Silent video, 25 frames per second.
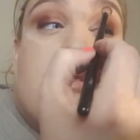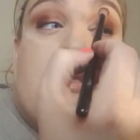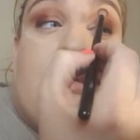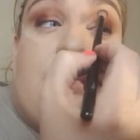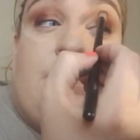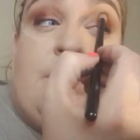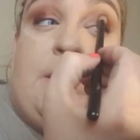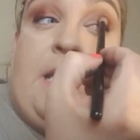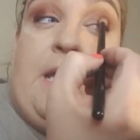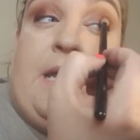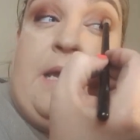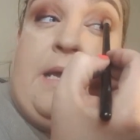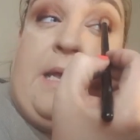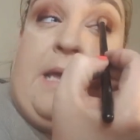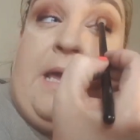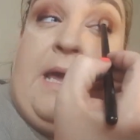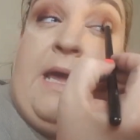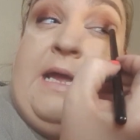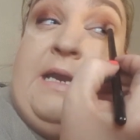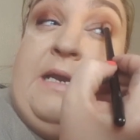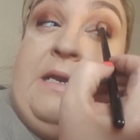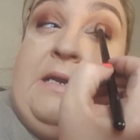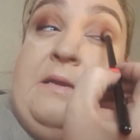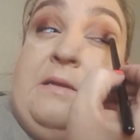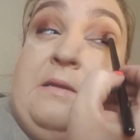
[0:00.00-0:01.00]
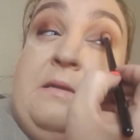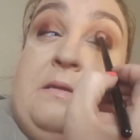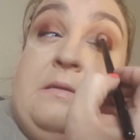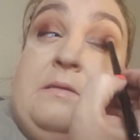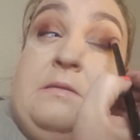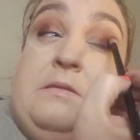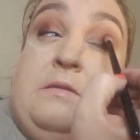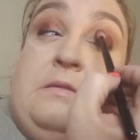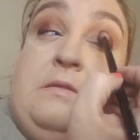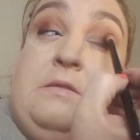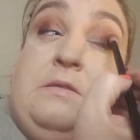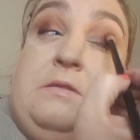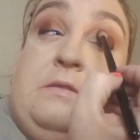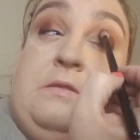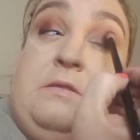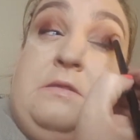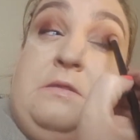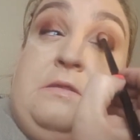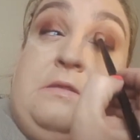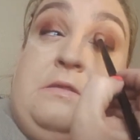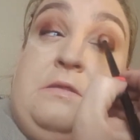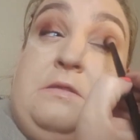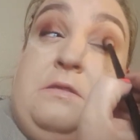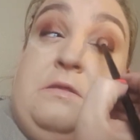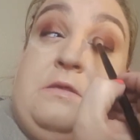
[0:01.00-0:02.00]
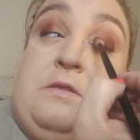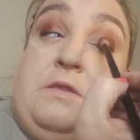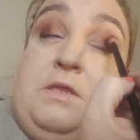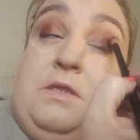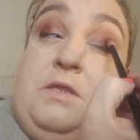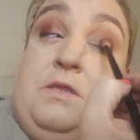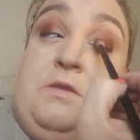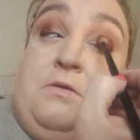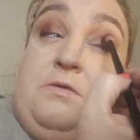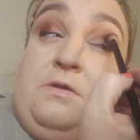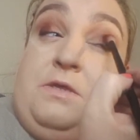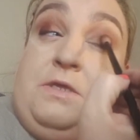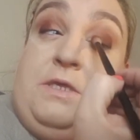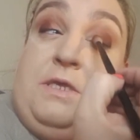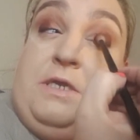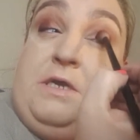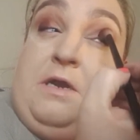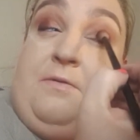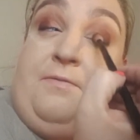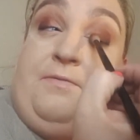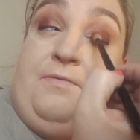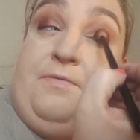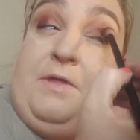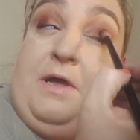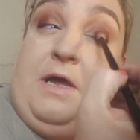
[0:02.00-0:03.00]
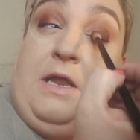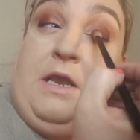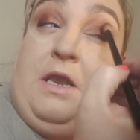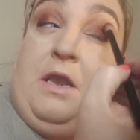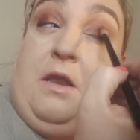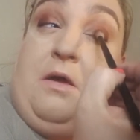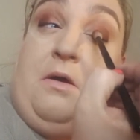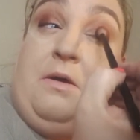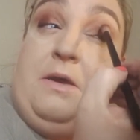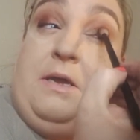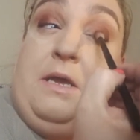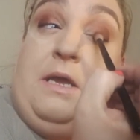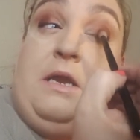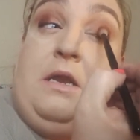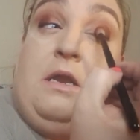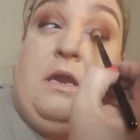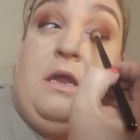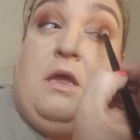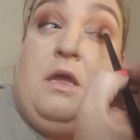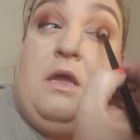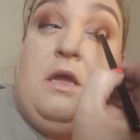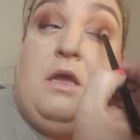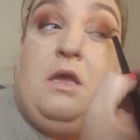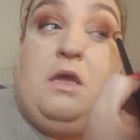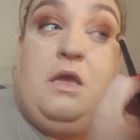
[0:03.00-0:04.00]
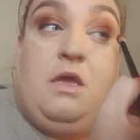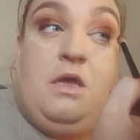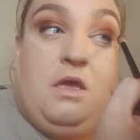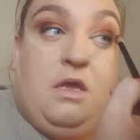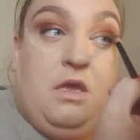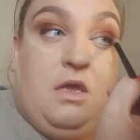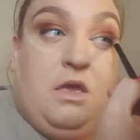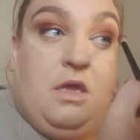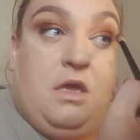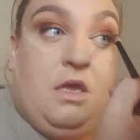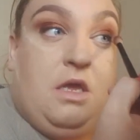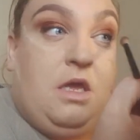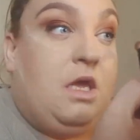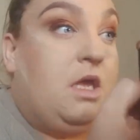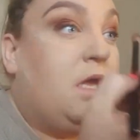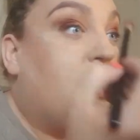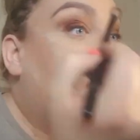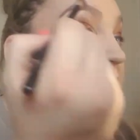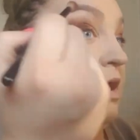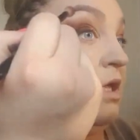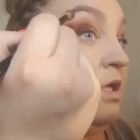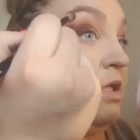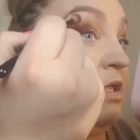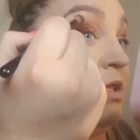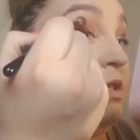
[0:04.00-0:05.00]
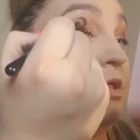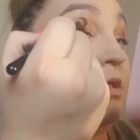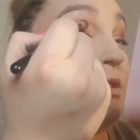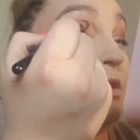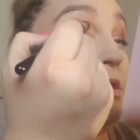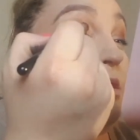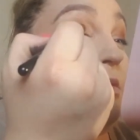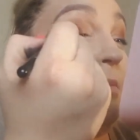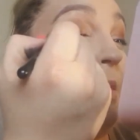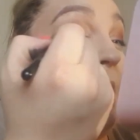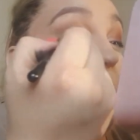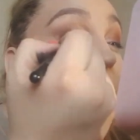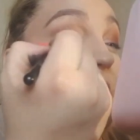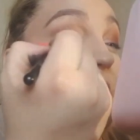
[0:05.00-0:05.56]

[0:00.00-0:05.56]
So yet again, just dusting off that line, just to